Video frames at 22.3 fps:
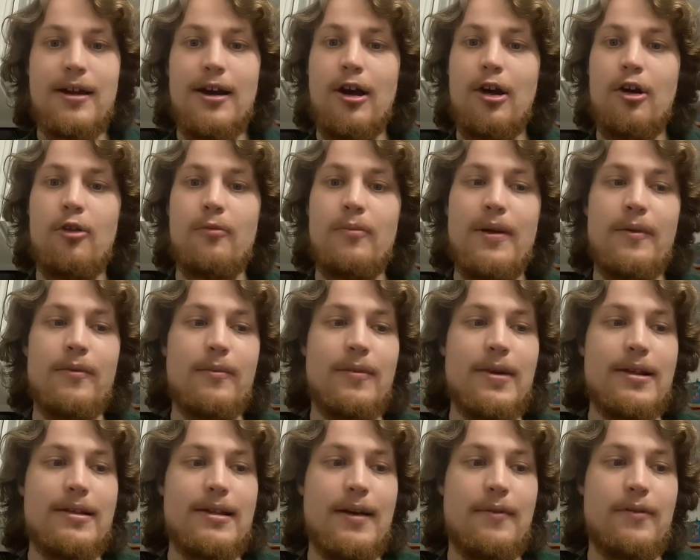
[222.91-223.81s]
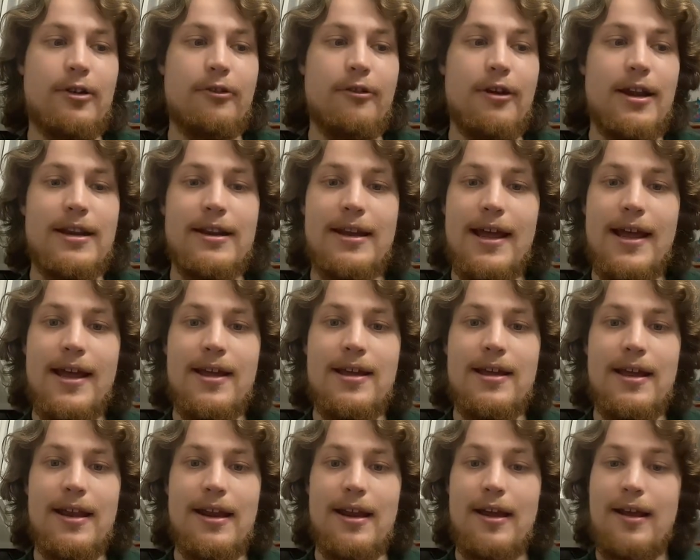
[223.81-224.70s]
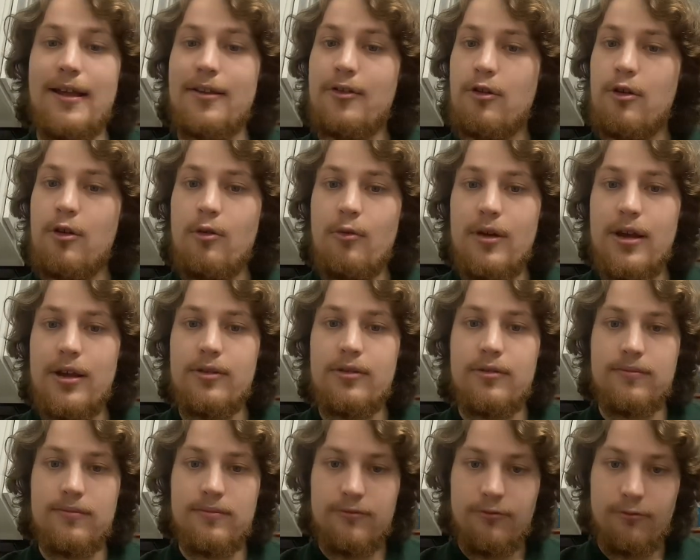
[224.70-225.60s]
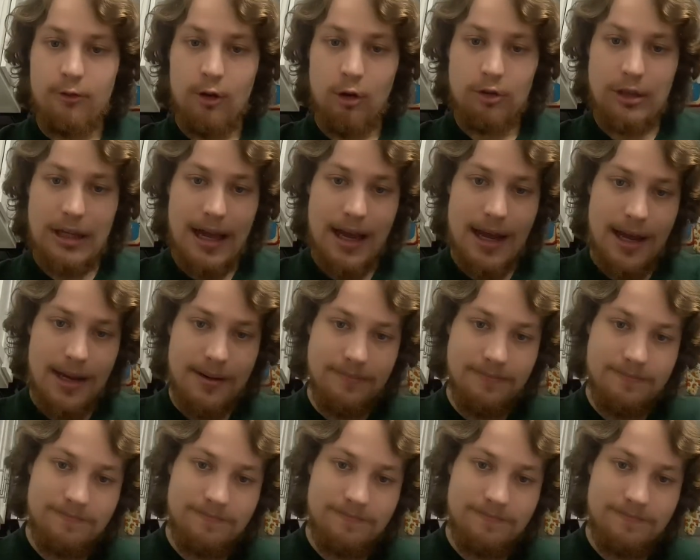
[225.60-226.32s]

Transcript: I hope everybody's having a great day, and as always, roll Tide.